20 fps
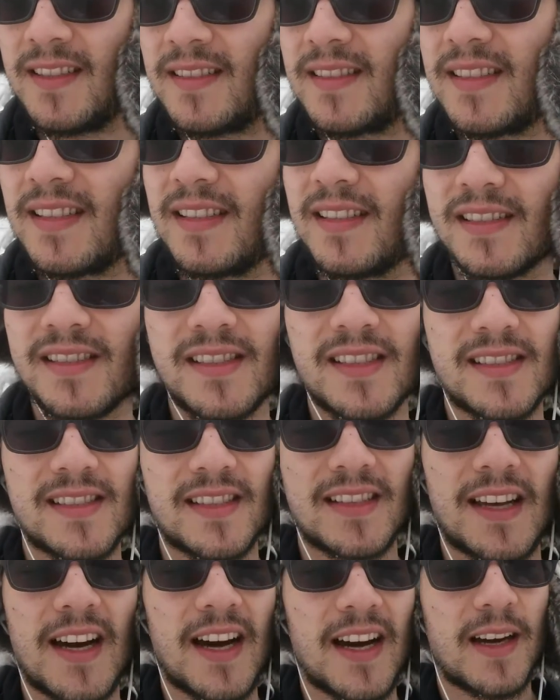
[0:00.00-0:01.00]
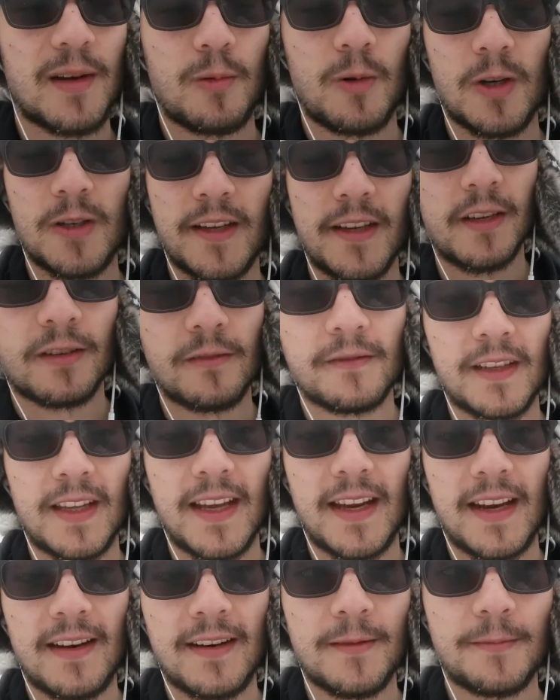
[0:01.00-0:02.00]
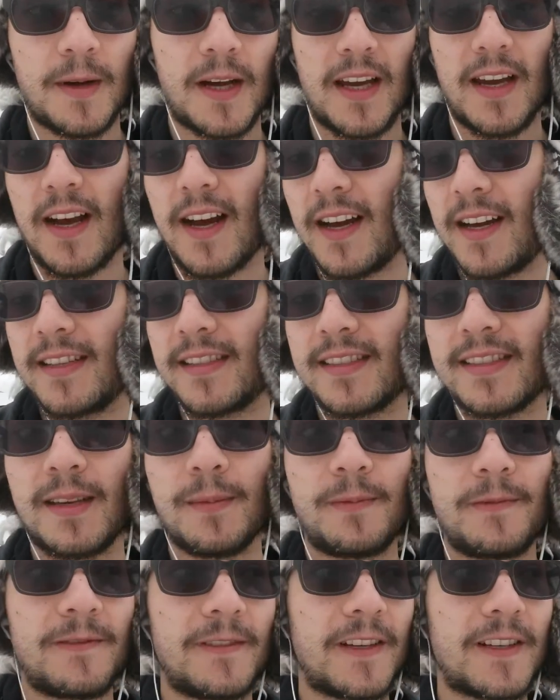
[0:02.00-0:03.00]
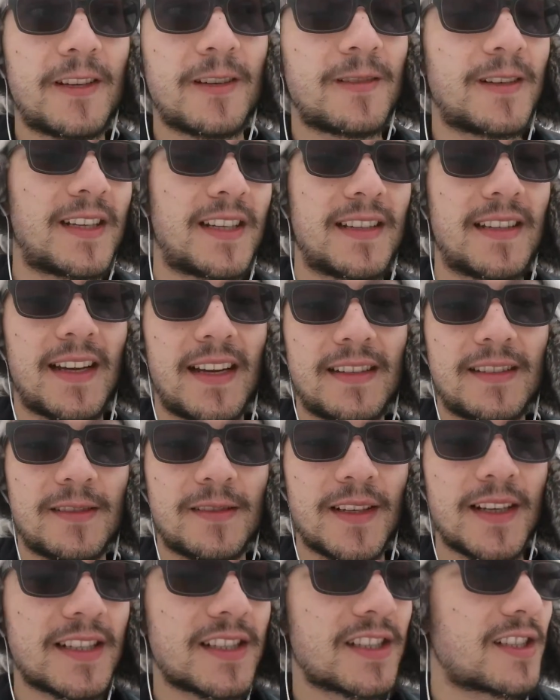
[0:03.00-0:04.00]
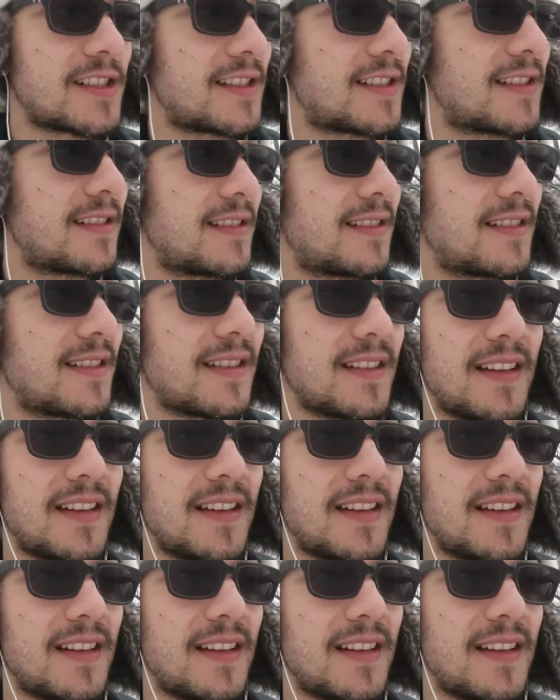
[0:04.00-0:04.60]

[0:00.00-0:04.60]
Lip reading: see, there's just a guy walking over there, and my eyes keep flickering in that direction,